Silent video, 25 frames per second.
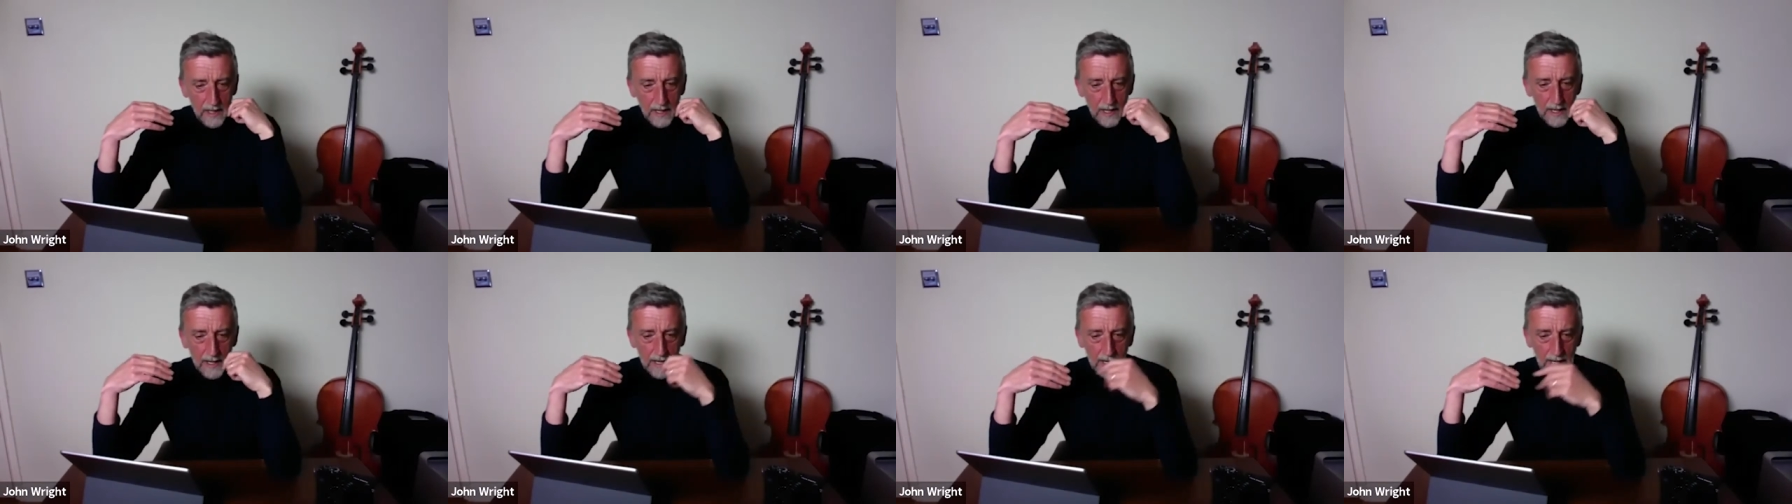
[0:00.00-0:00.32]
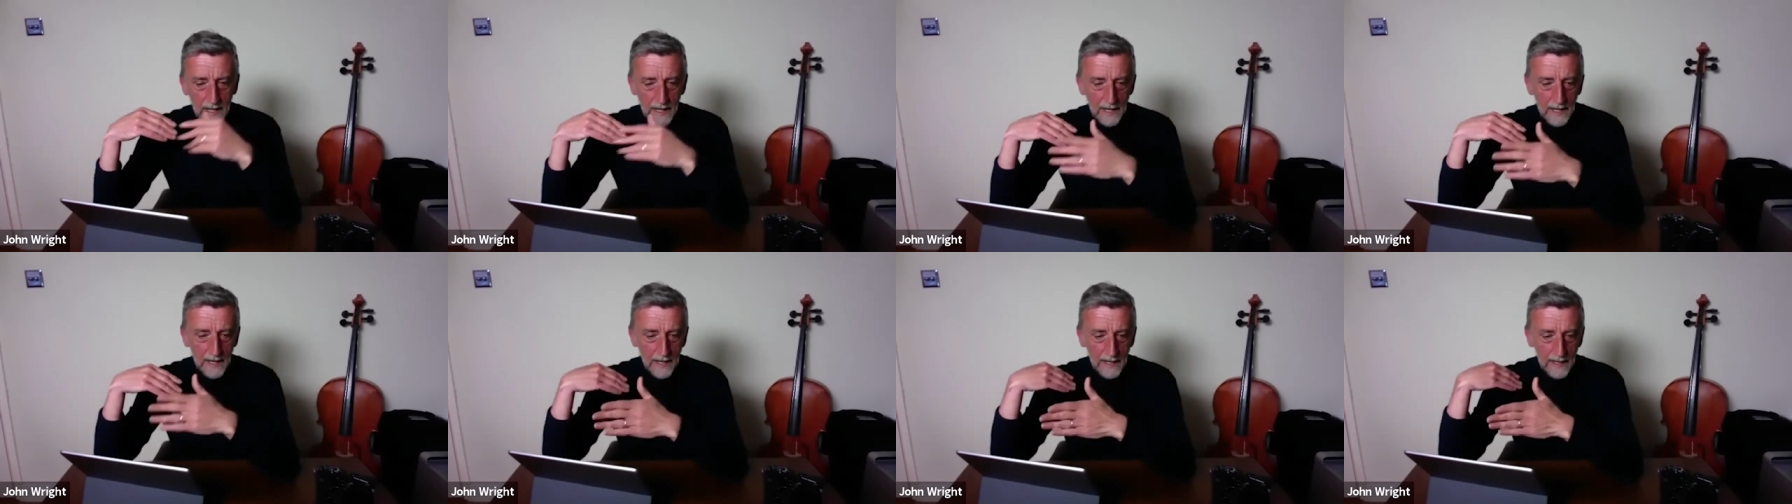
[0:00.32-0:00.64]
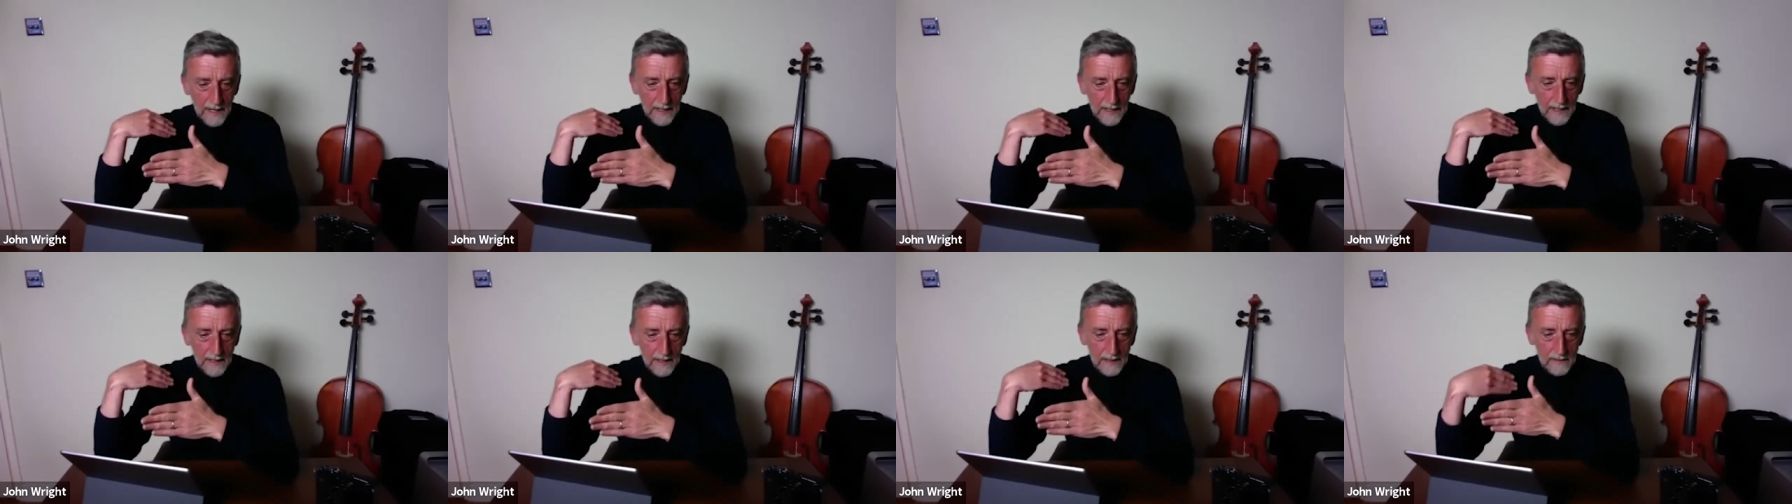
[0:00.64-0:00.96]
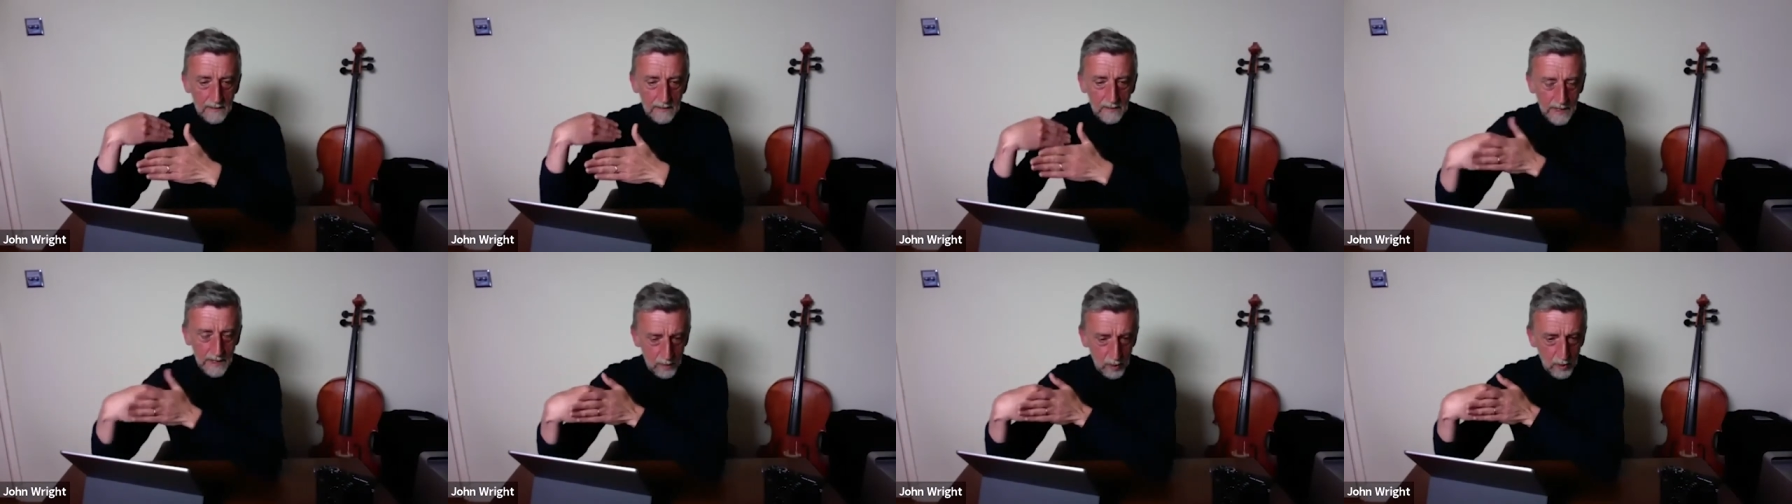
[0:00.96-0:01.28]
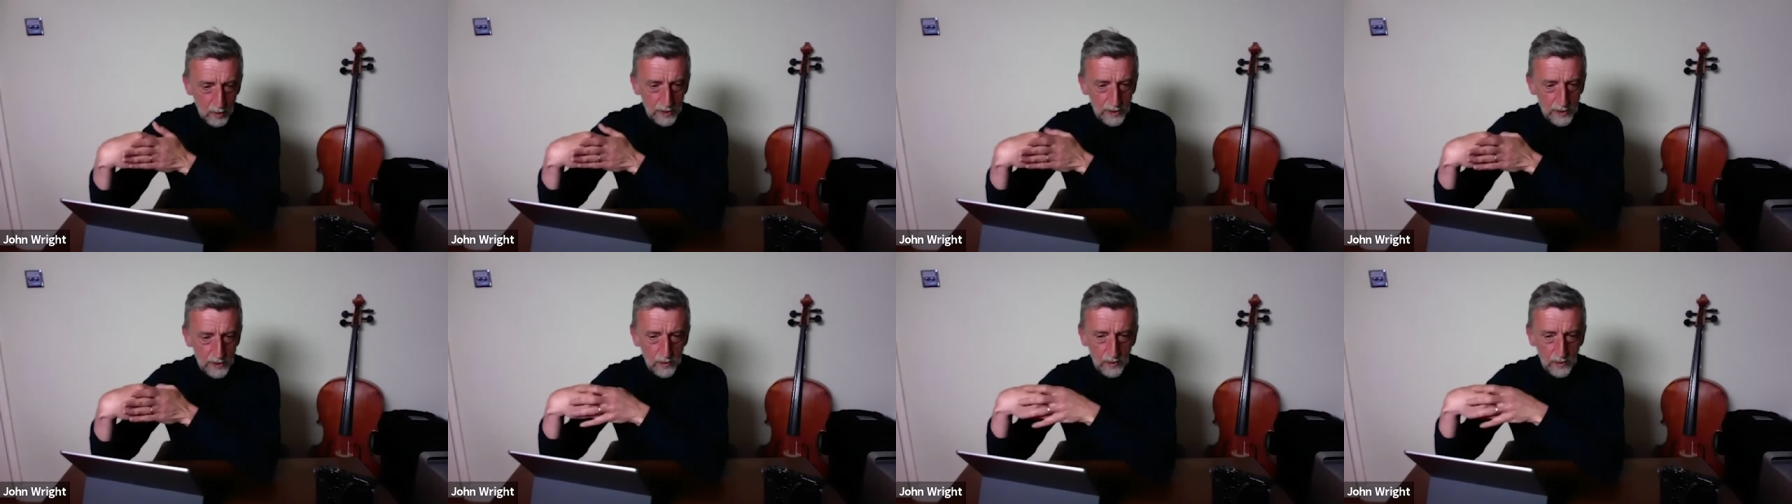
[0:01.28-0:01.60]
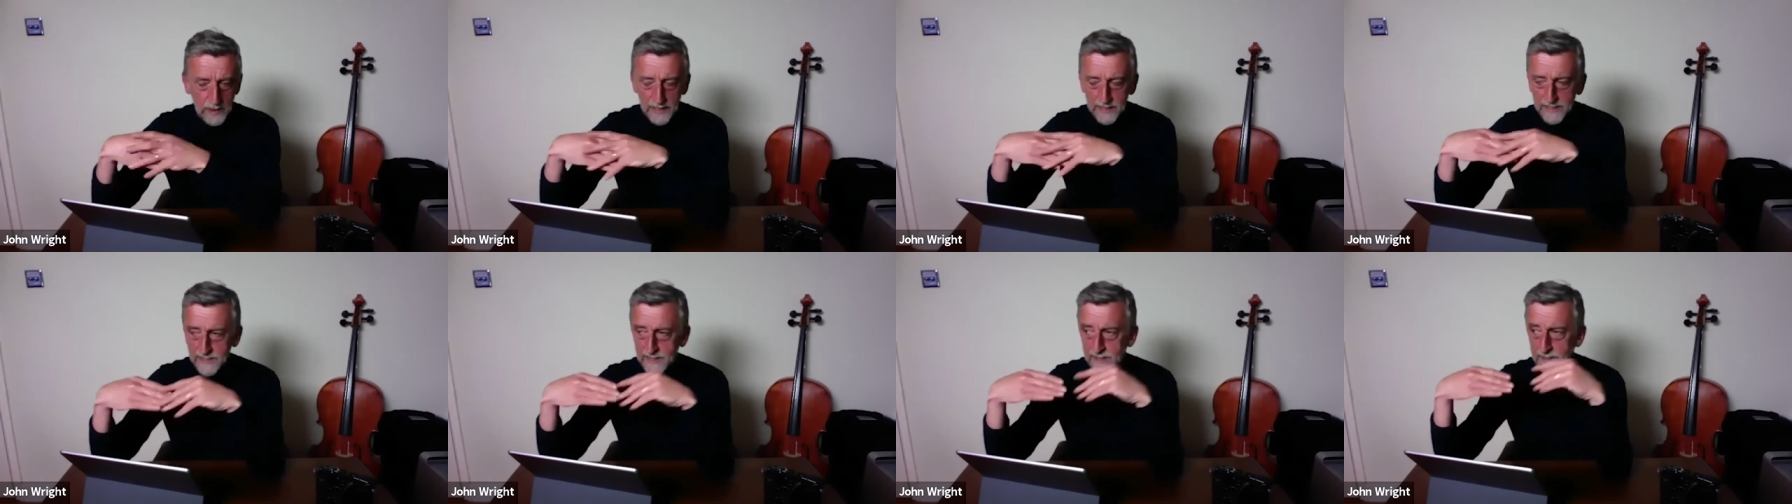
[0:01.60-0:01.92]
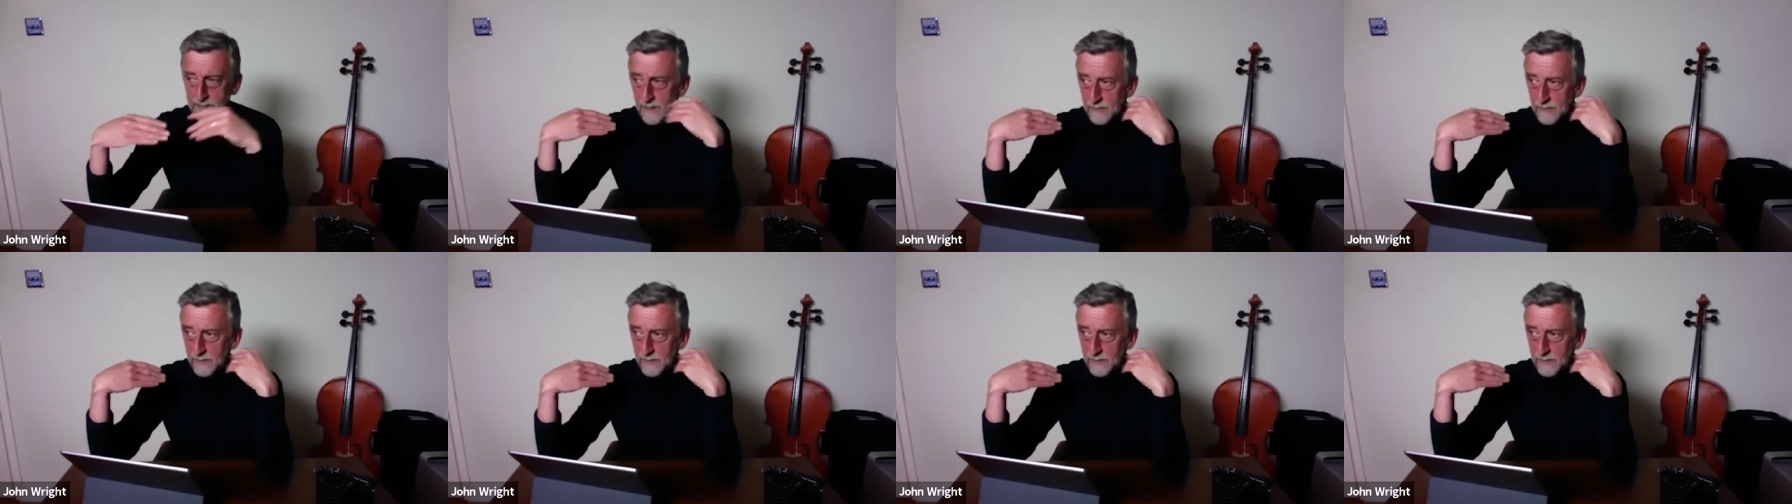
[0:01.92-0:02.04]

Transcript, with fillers: uh, right, I'm going to do this,